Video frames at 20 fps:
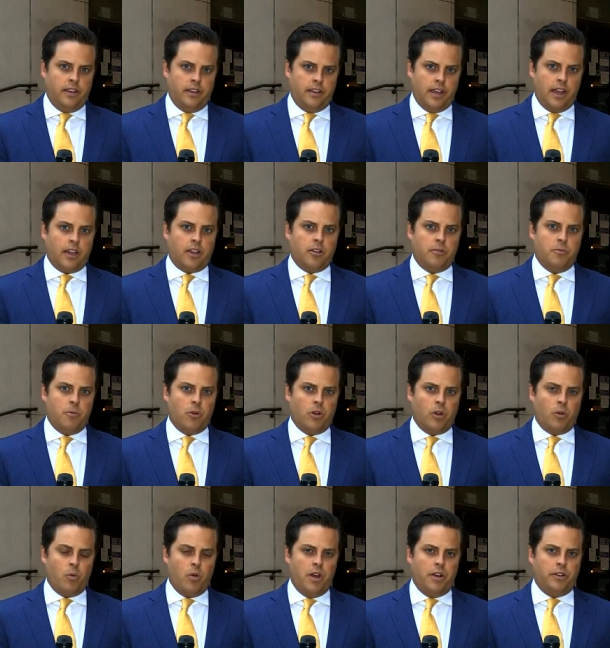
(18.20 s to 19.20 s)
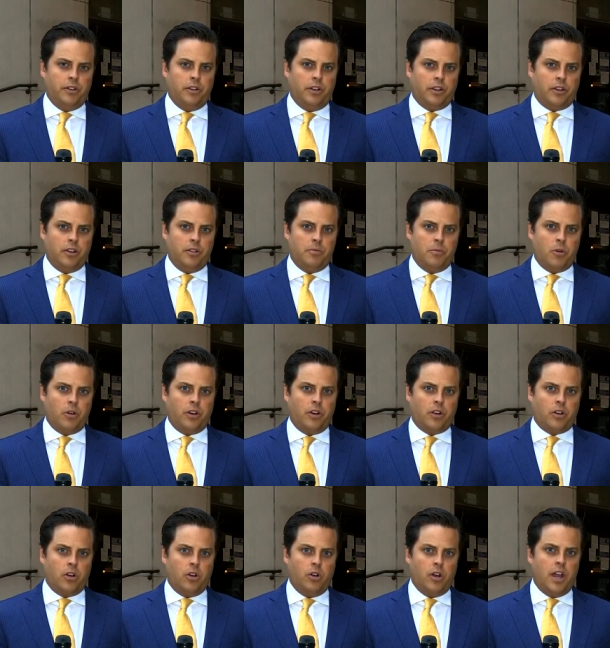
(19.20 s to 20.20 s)
Yeah, good morning, Wendell. Good morning,
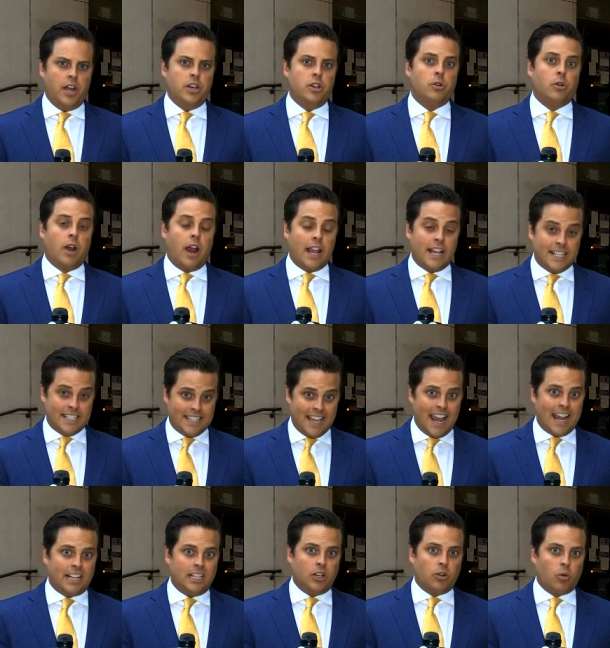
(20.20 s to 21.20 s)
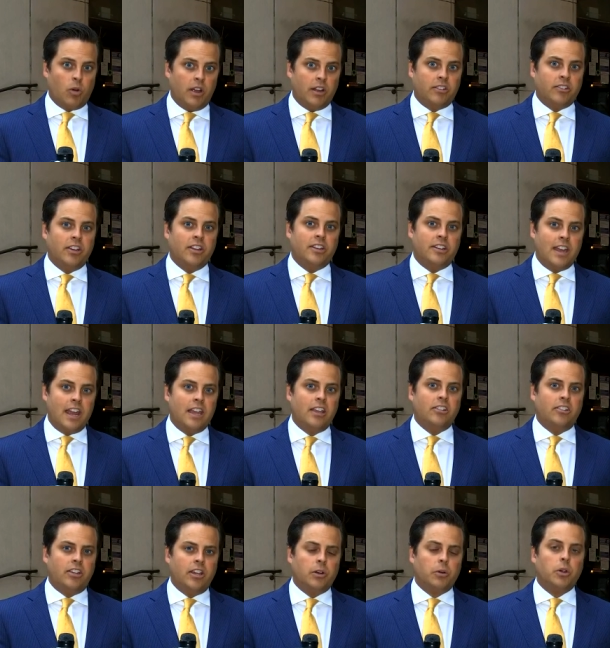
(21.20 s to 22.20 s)
Nicole. And you are exactly right.
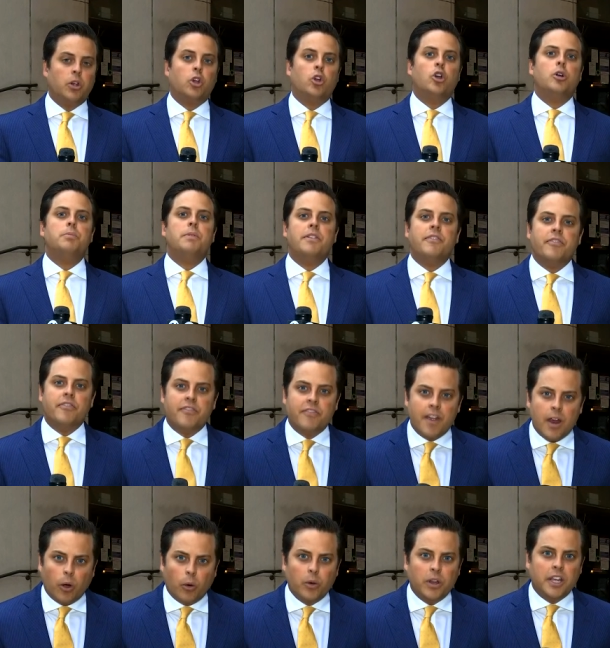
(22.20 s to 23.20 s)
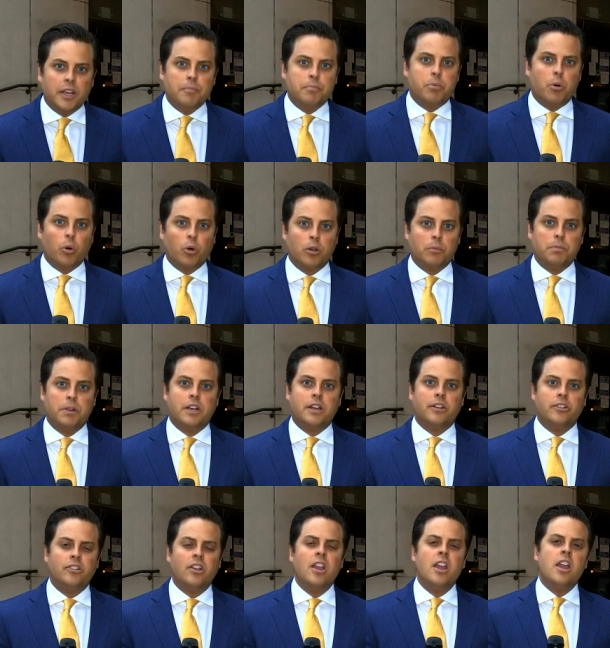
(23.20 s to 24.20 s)
Today's hearing could be very important
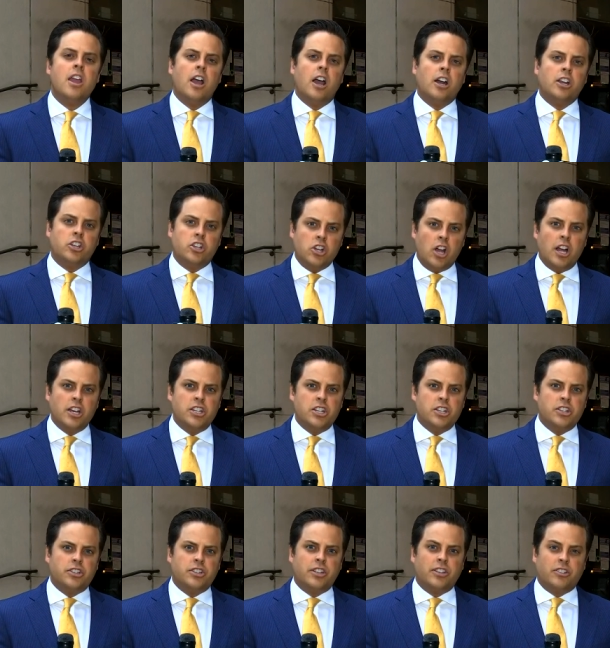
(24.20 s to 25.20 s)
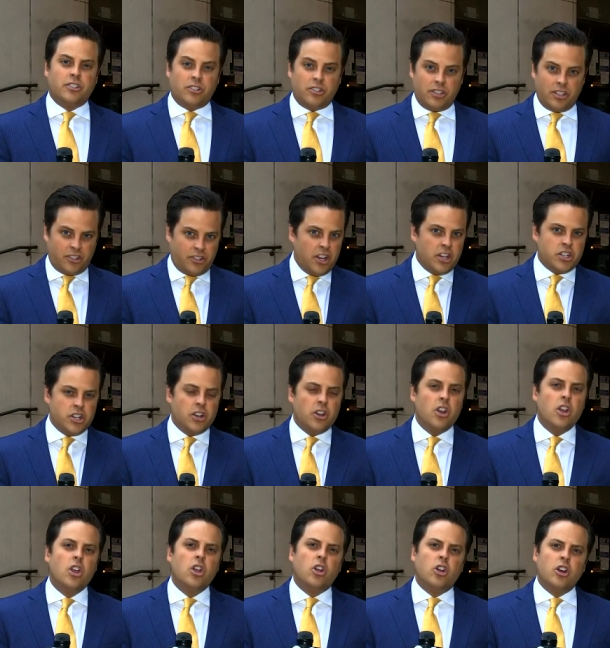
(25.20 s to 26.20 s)
because a judge is decision
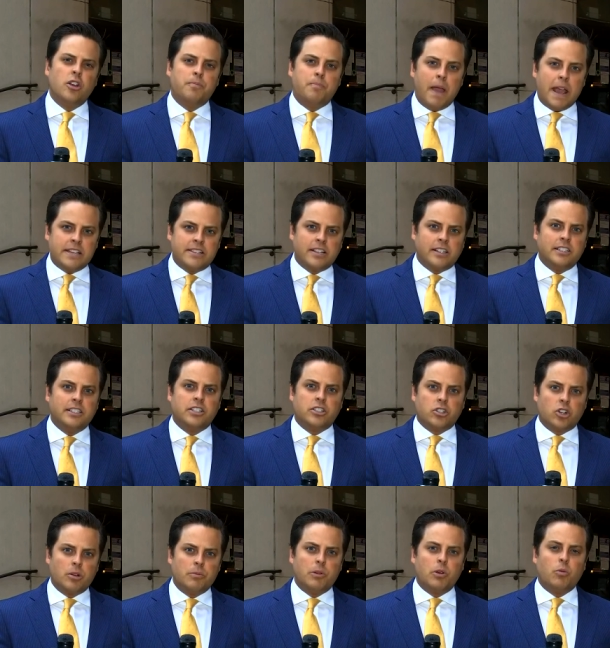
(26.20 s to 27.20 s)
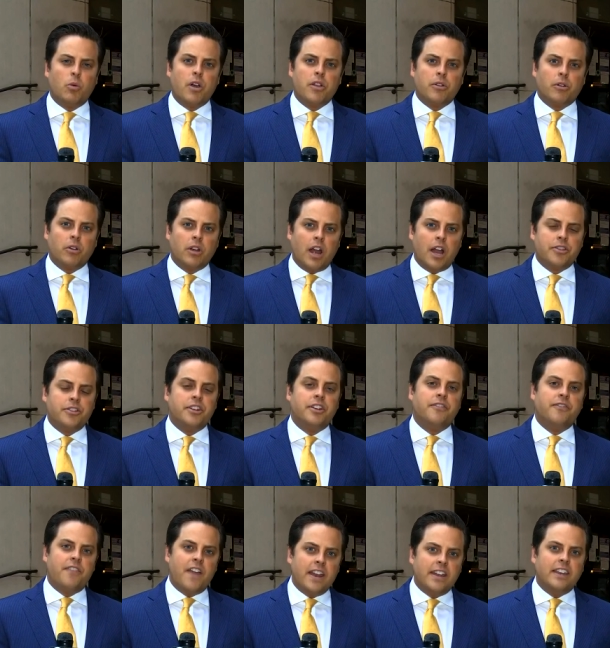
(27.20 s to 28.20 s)
could basically determine whether or not the
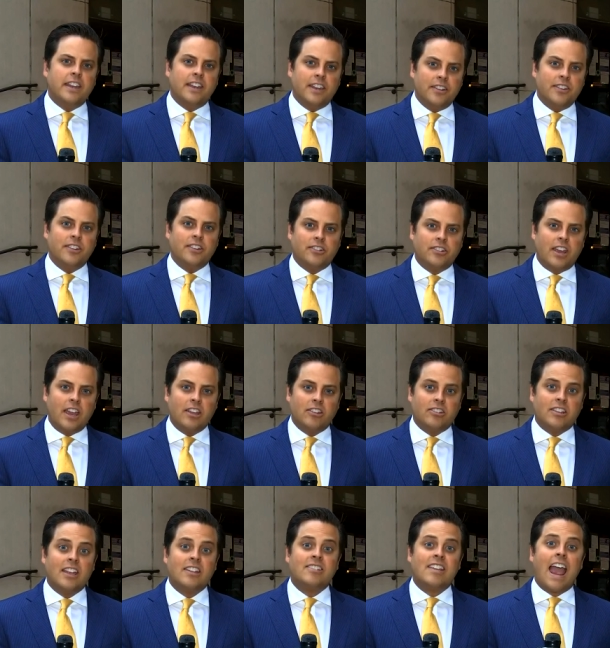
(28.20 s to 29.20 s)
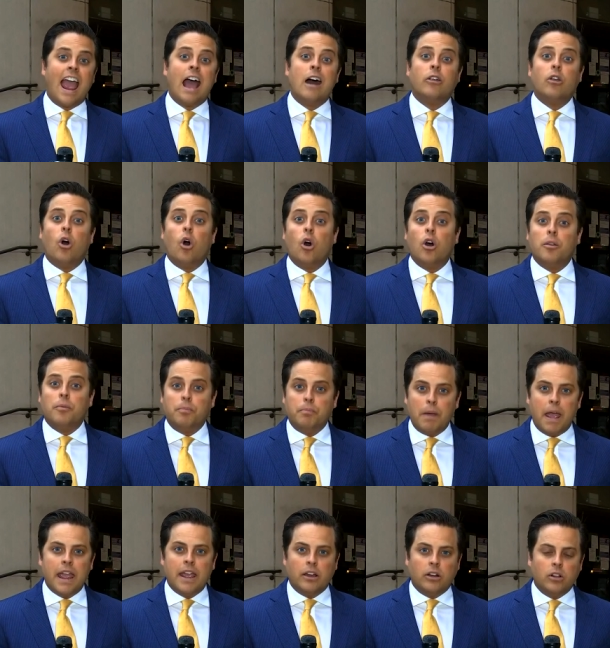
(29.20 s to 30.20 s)
defendant in this case gets out on
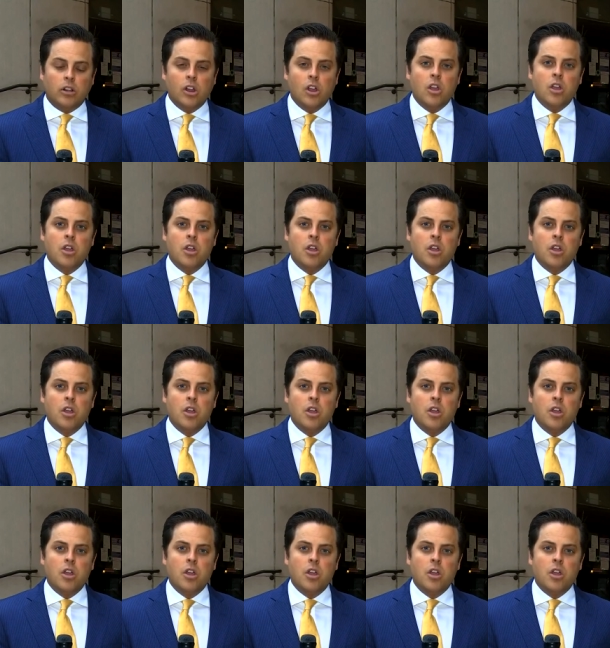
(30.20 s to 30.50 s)
bail